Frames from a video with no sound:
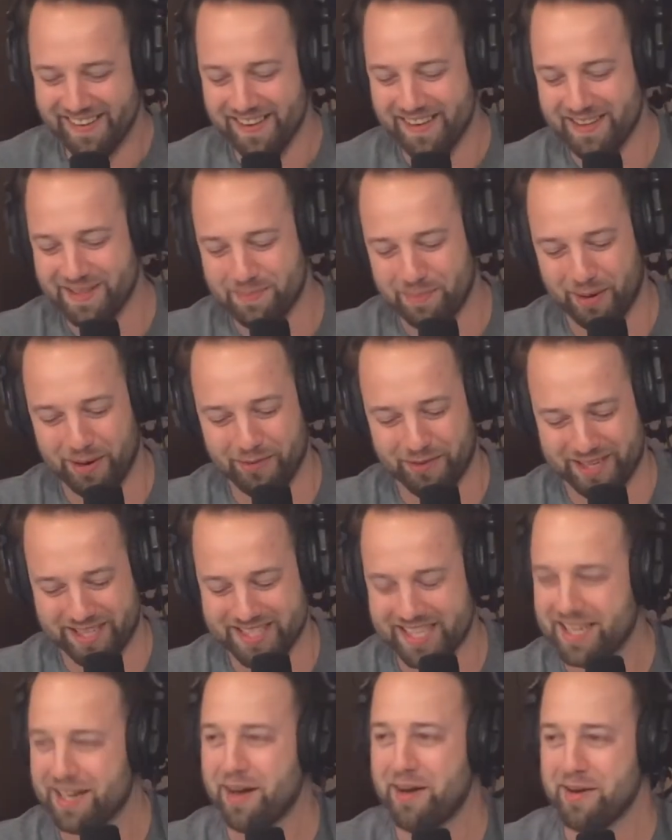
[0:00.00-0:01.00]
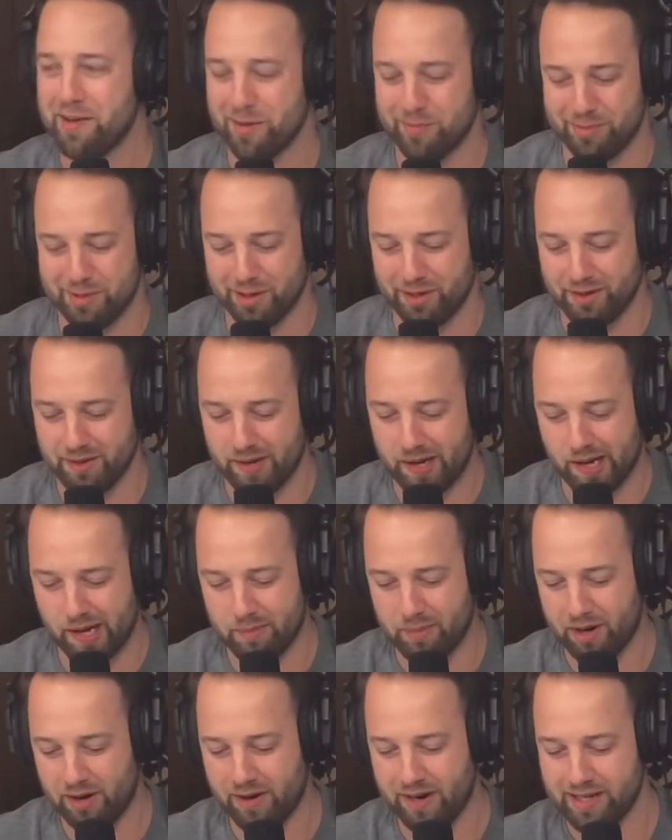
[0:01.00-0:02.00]
That's perfect. It's like an audiobook.
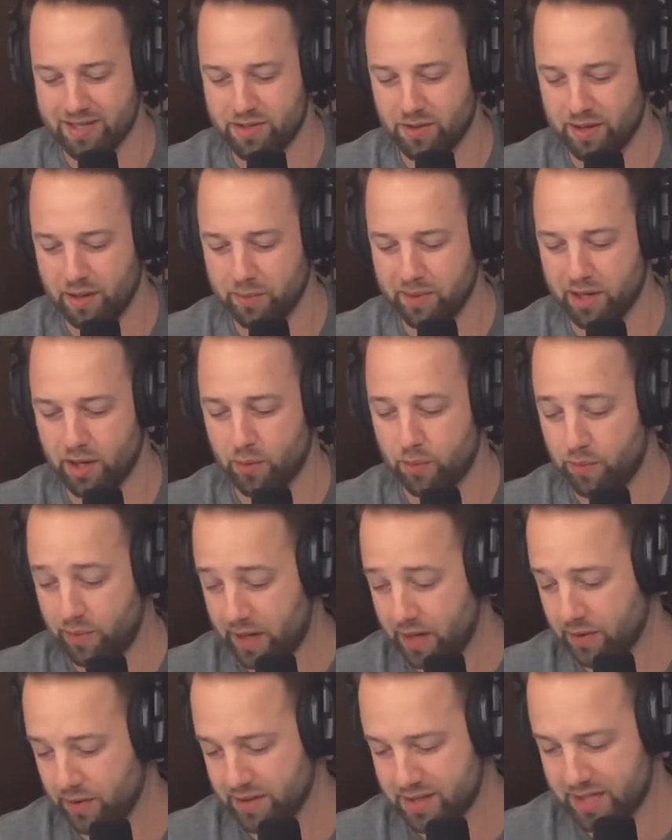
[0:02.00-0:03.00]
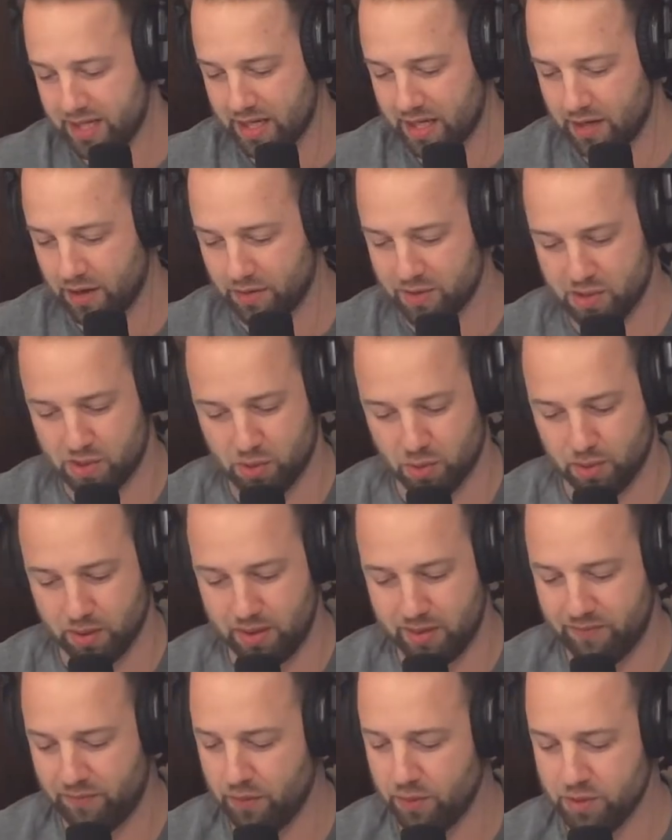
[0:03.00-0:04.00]
All right, so here we go. Let's get into the
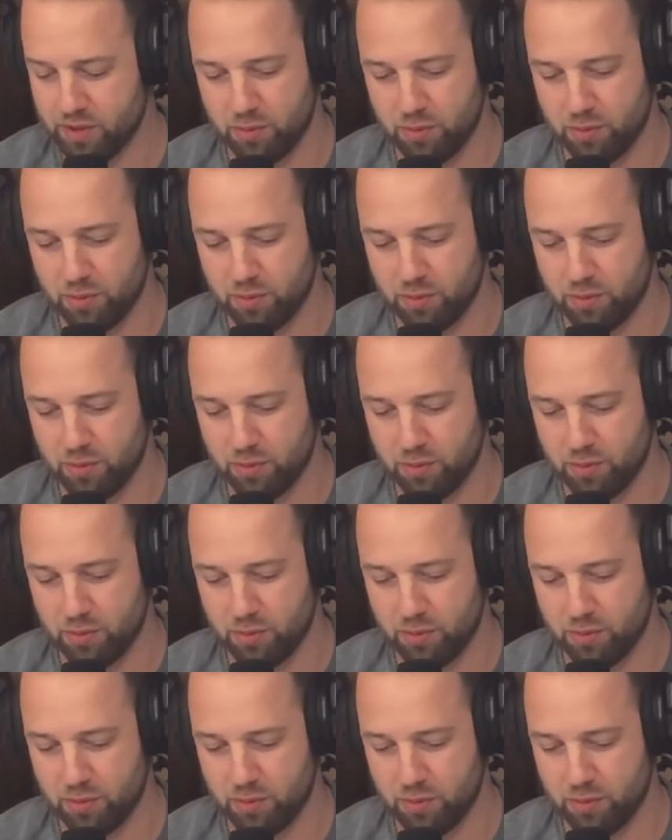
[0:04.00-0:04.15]
story. Full